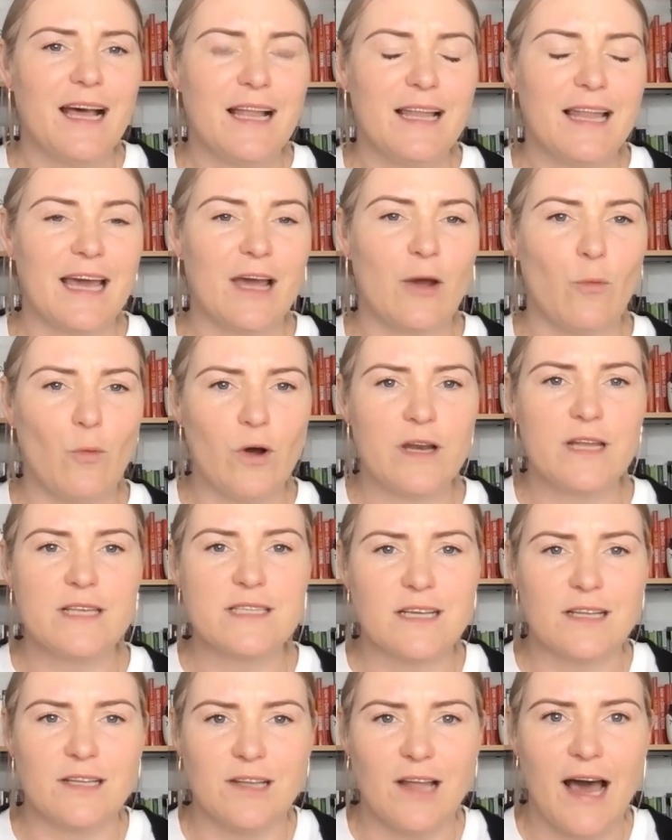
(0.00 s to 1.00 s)
Like, what is
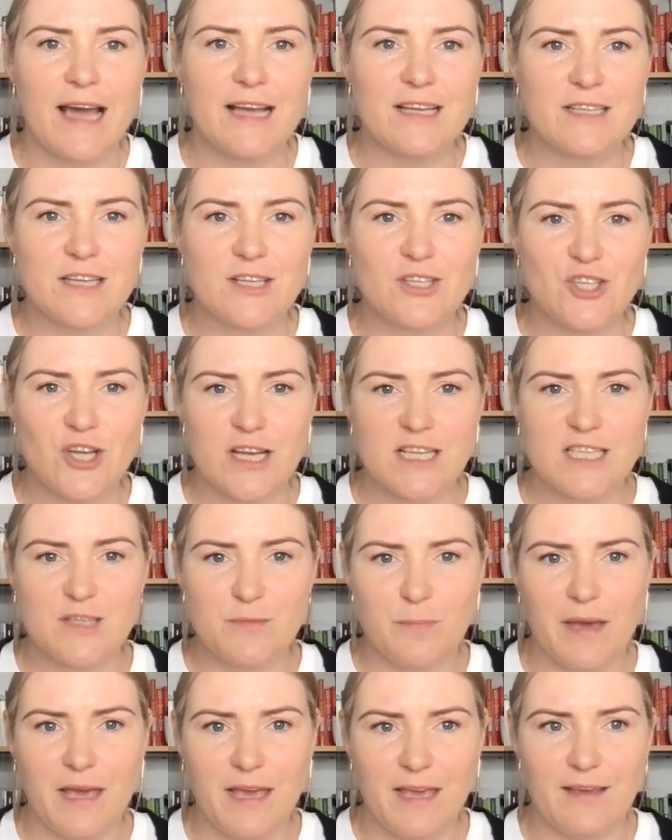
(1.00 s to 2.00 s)
it like to just
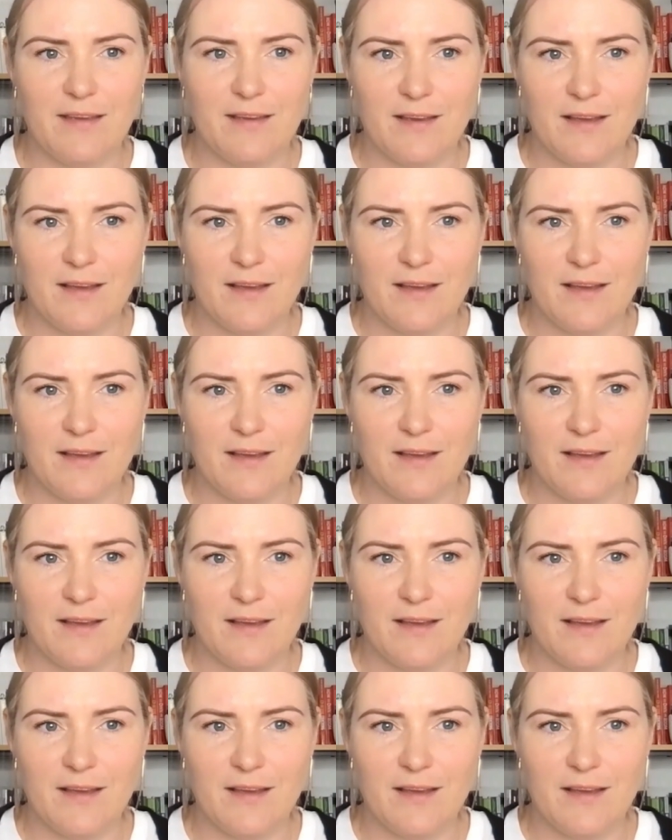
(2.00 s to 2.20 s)
be?